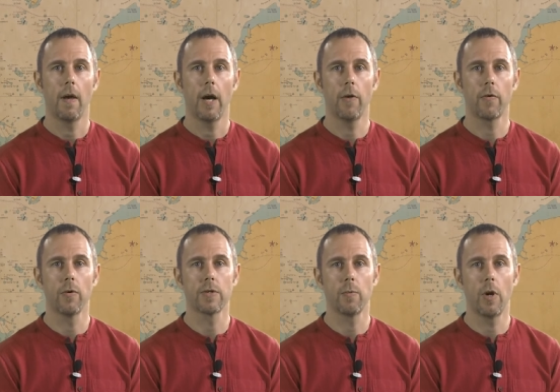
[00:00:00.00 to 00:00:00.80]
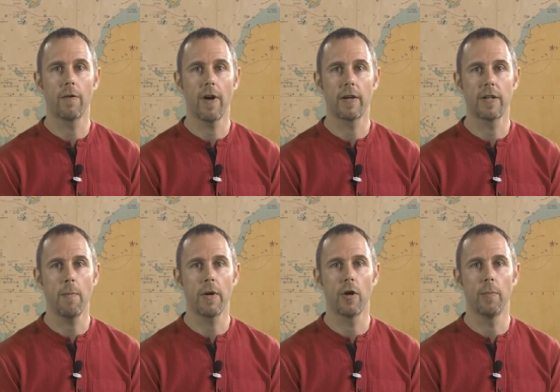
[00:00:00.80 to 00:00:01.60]
And of course, the work of
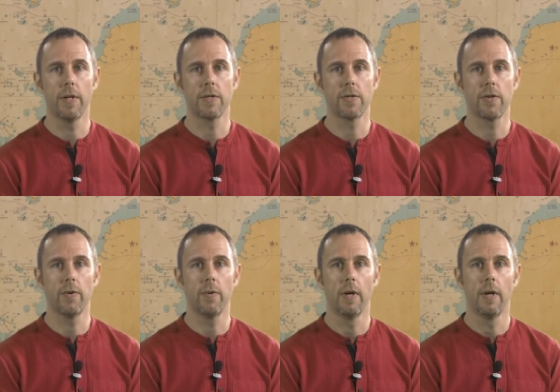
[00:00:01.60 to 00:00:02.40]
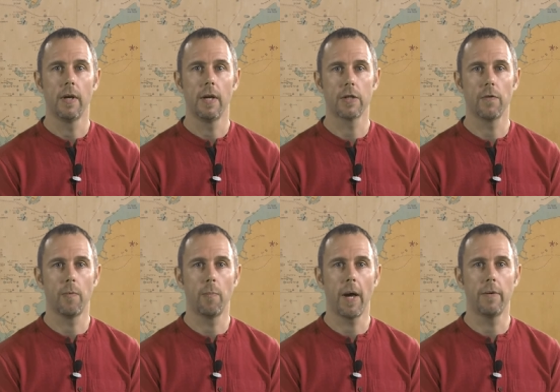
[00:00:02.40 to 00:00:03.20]
academic urbanists too is
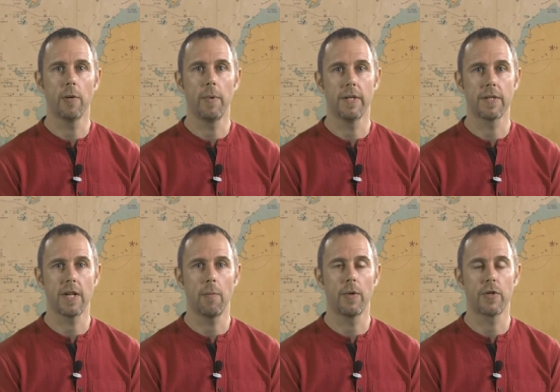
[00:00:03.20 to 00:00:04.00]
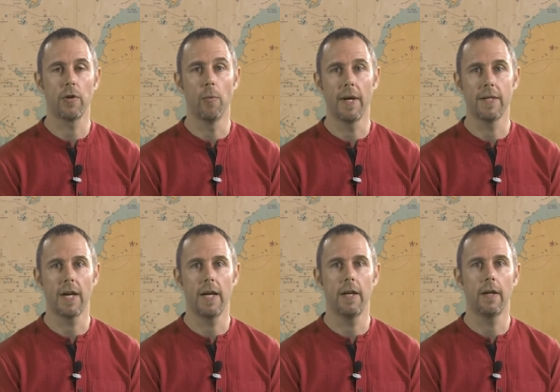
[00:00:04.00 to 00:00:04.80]
often bound up in establishing or
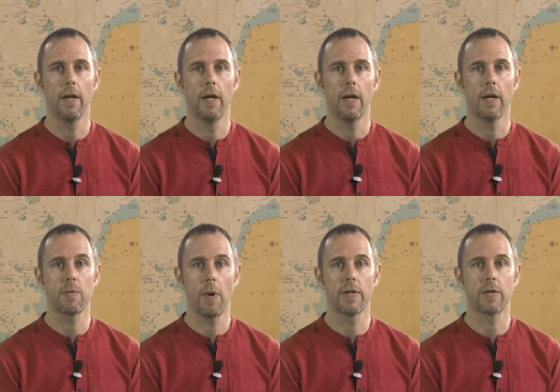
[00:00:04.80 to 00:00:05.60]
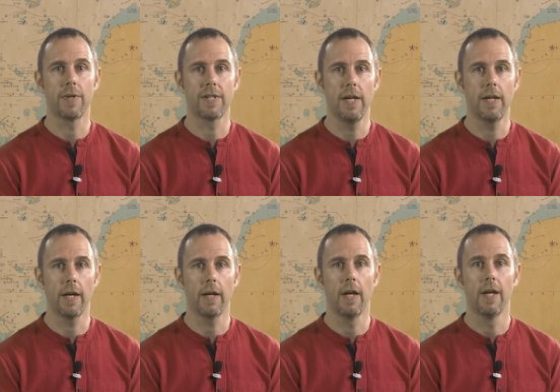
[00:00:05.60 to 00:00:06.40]
maintaining, as well as critiquing,